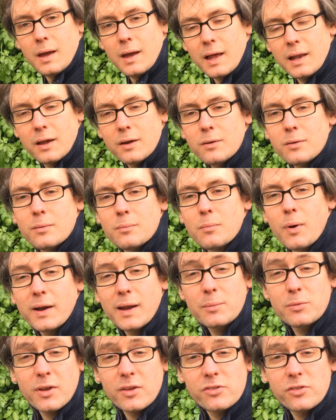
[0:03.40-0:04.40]
Hello, my
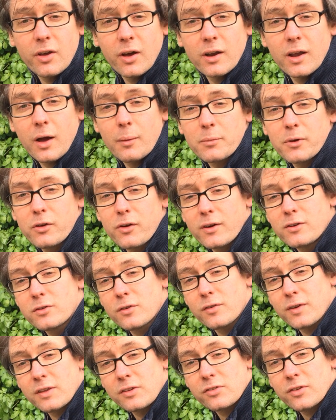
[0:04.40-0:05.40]
name's Ed Turner. I'm
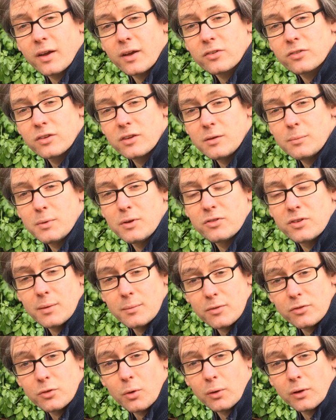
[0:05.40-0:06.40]
Curator of Insects in the
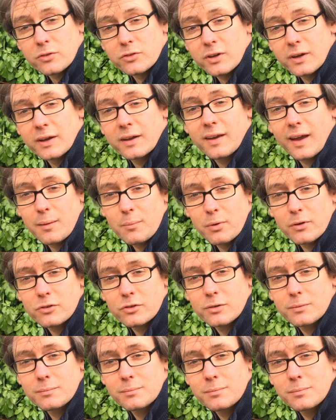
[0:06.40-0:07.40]
Museum of Zoology in
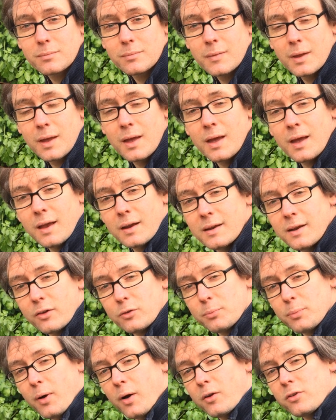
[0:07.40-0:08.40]
Cambridge. Now,
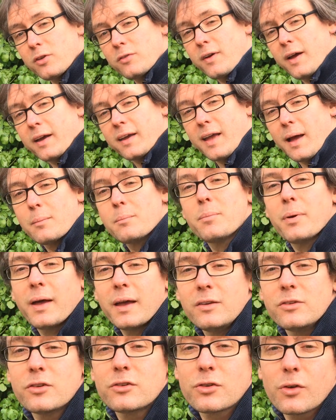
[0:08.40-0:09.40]
as part of our
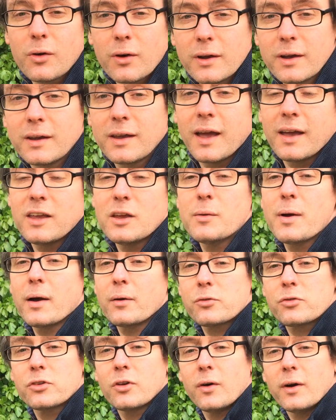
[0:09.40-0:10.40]
campaign to try and get you
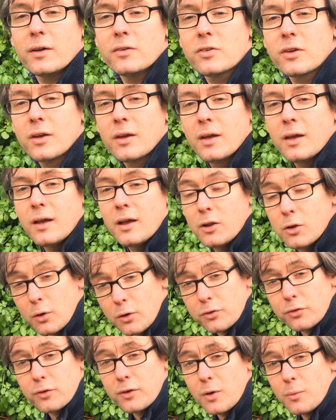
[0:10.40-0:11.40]
outside,
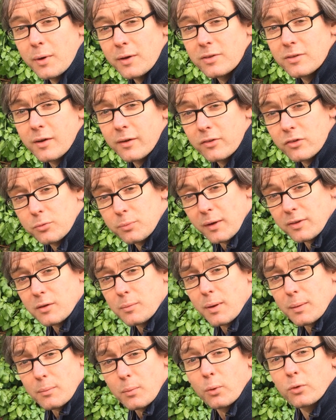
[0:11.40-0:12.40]
look through your window and spend
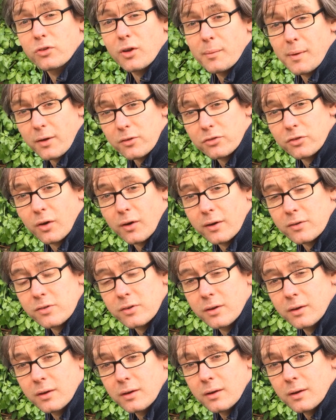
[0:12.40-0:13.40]
a bit more time outside,
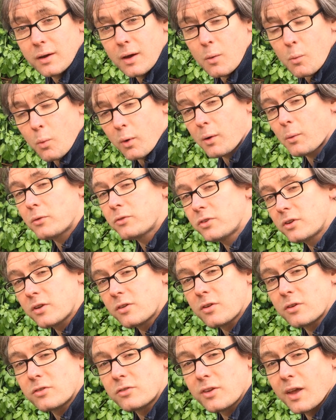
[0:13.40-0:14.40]
what I wanted
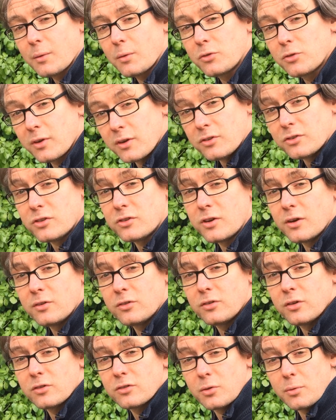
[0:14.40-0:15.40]
to do today was to
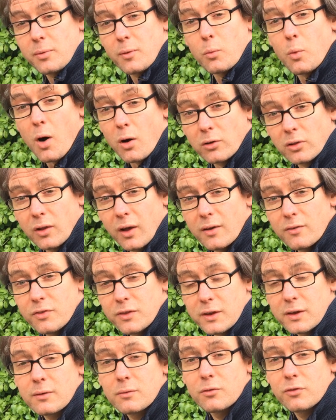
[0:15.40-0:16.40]
introduce you to some of the wildlife
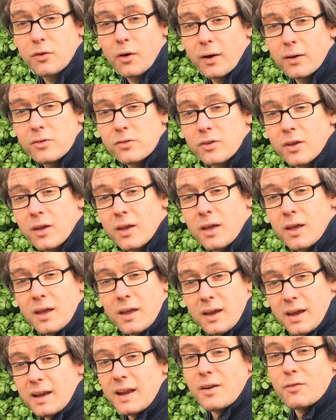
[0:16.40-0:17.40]
that you can find
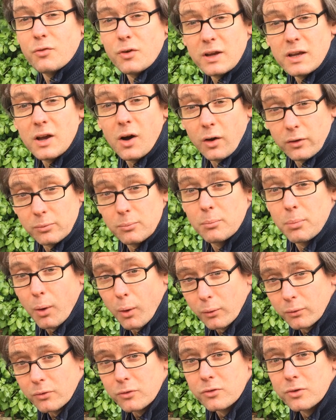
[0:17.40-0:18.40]
in every garden
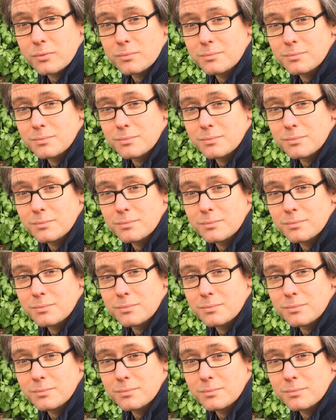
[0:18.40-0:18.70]
pond.